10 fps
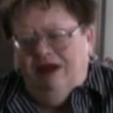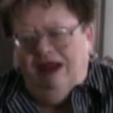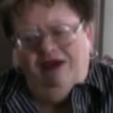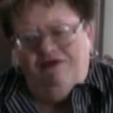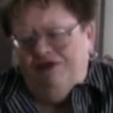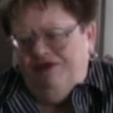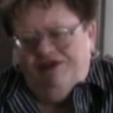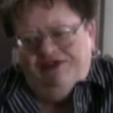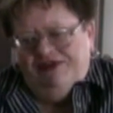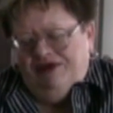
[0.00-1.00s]
after
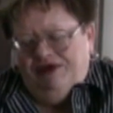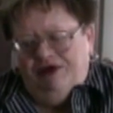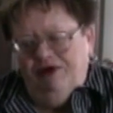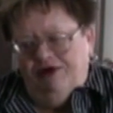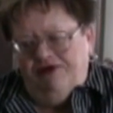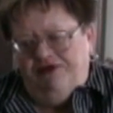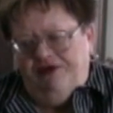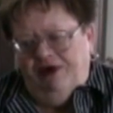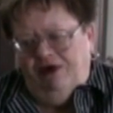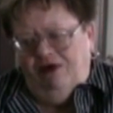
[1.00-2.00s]
just a year or
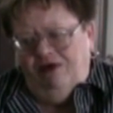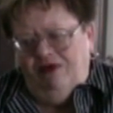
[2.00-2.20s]
so.